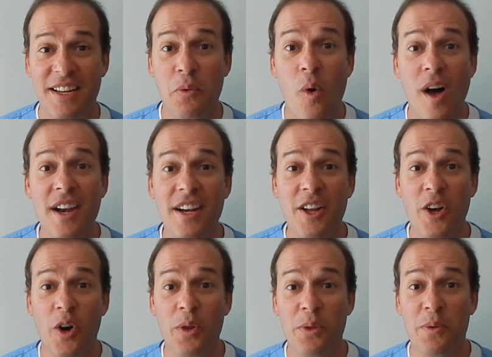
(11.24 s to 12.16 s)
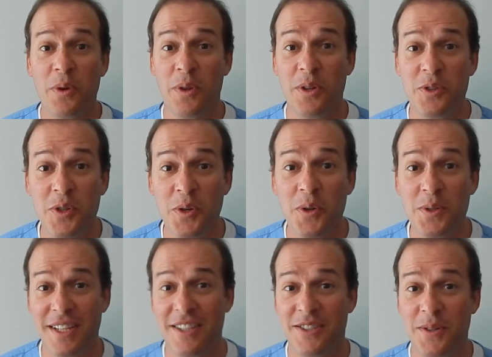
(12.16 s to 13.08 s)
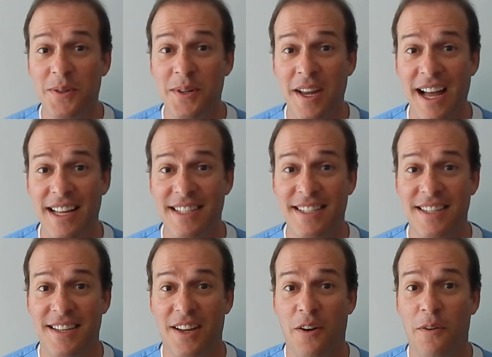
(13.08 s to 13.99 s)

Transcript: I wanted to go through the do's and do nots